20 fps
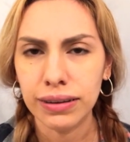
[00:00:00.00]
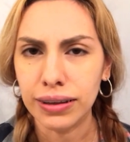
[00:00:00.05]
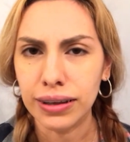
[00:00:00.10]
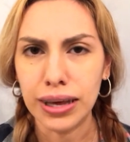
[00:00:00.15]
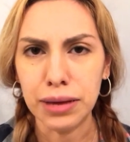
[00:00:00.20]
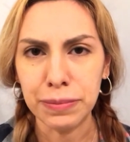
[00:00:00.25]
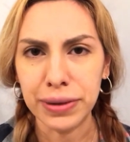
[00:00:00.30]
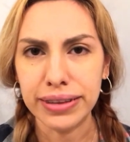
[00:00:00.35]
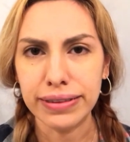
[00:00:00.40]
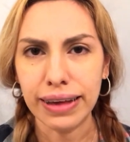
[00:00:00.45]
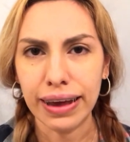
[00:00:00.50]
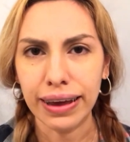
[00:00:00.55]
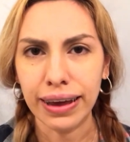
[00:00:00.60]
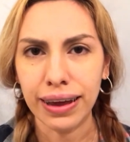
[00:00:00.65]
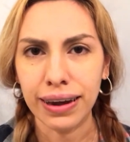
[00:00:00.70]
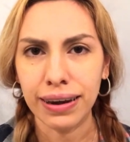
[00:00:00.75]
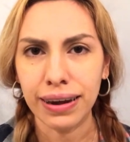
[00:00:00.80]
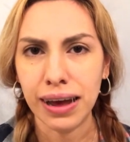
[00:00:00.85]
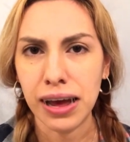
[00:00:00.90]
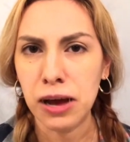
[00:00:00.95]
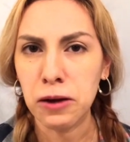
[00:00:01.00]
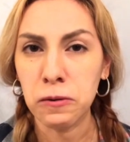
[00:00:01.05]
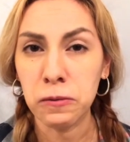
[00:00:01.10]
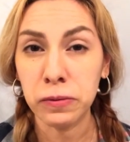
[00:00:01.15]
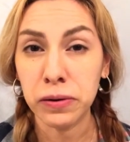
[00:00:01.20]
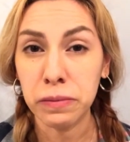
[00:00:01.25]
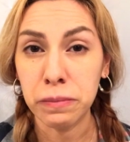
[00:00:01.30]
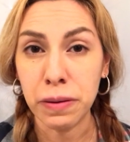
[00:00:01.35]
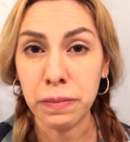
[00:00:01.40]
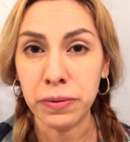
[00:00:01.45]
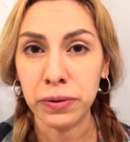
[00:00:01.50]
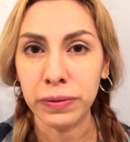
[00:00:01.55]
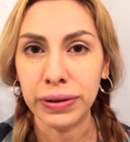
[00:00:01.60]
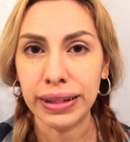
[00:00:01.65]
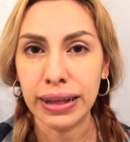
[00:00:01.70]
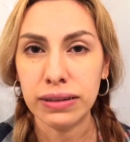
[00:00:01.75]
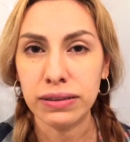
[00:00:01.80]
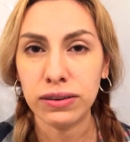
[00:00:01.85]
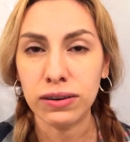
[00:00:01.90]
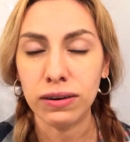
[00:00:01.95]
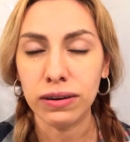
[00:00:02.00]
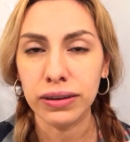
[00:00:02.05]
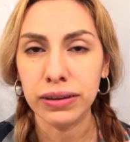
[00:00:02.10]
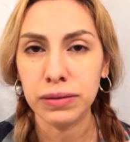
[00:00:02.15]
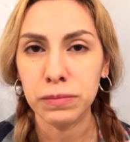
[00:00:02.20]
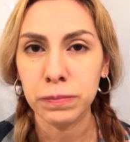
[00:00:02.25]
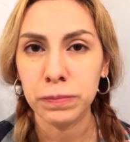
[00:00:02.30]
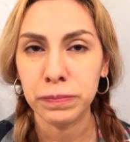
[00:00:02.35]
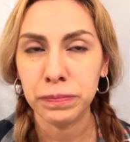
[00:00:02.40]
give me a second, I will remember what that's called.